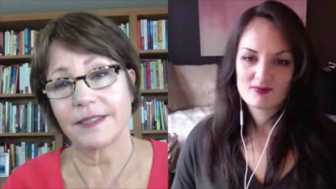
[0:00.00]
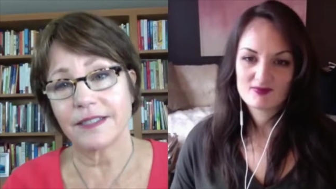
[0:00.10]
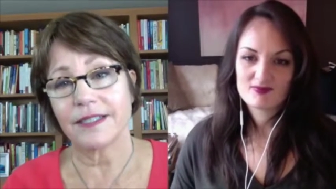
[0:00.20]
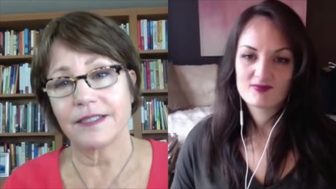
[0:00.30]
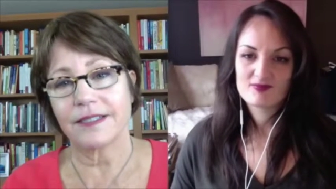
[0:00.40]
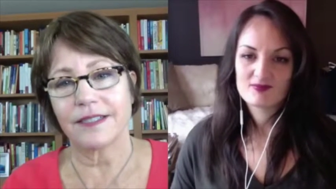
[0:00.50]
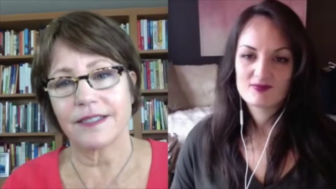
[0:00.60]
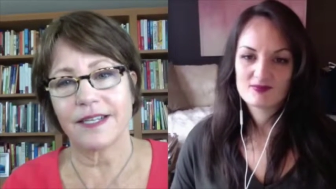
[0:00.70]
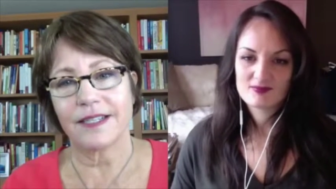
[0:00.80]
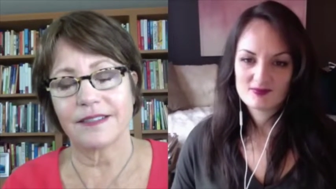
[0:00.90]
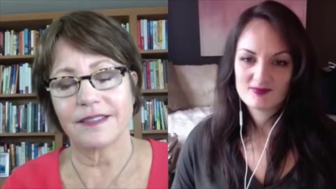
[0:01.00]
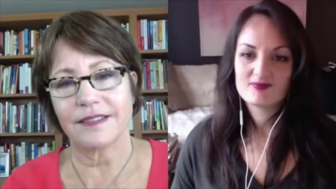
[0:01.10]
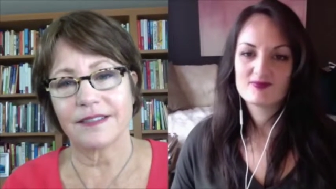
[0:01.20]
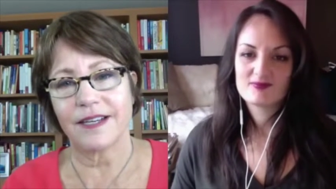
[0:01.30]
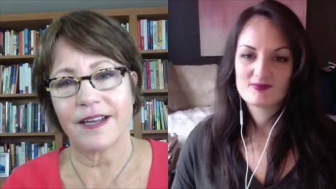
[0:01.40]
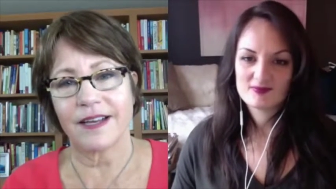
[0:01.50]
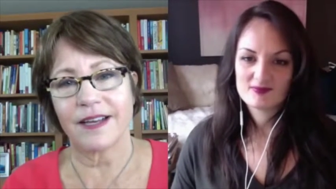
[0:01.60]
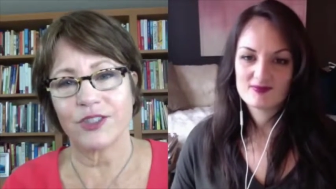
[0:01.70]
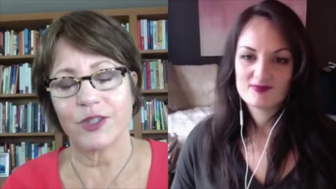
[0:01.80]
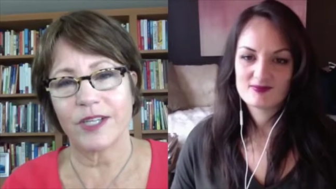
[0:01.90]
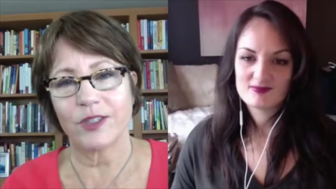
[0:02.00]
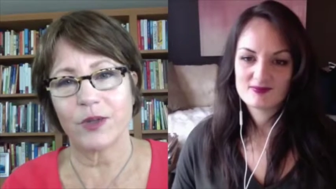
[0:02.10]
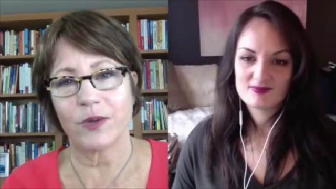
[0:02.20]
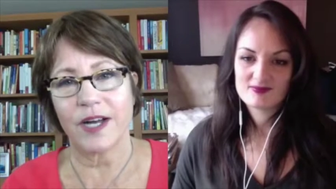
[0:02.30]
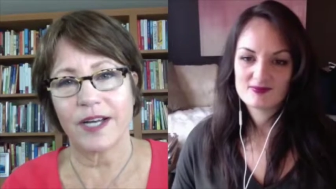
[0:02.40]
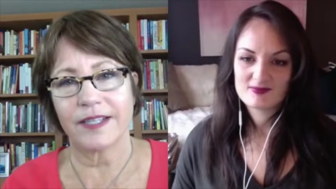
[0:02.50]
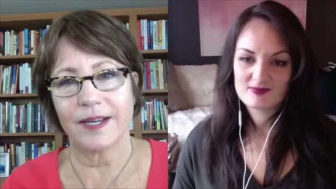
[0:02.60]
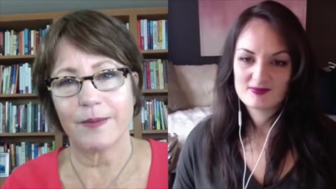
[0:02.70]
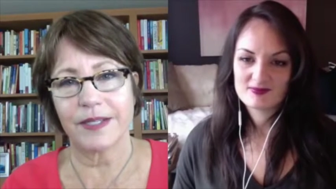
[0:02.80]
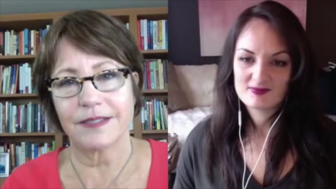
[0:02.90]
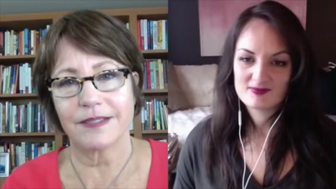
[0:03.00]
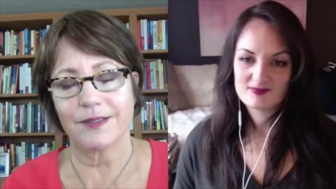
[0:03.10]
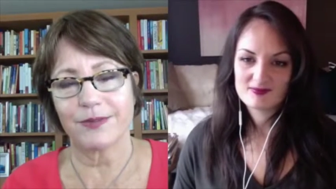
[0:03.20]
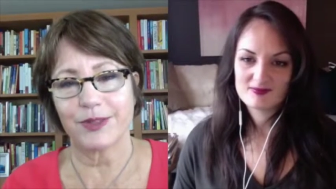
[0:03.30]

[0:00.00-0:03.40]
Speaker 1: identity. And, uh, you know, I know I count myself